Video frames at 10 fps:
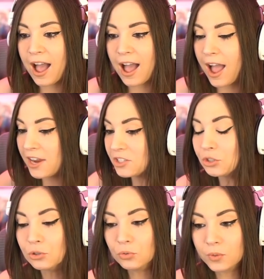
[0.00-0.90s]
I
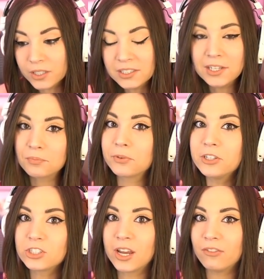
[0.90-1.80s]
do really
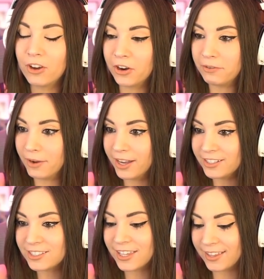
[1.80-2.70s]
appreciate very
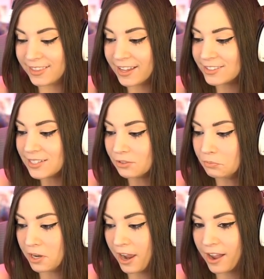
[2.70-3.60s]
much that that's even
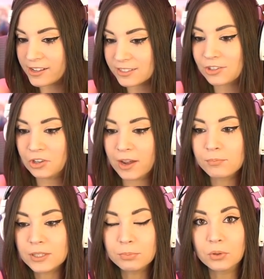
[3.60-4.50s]
been asked and that
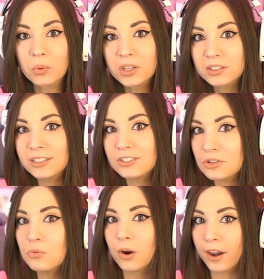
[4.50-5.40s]
people really
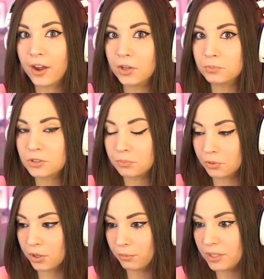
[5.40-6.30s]
do want to help
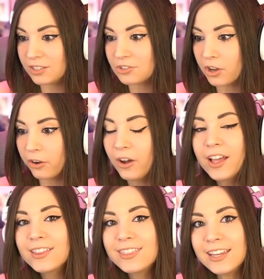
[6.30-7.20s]
support me, so
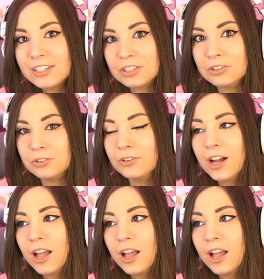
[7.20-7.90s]
thank you.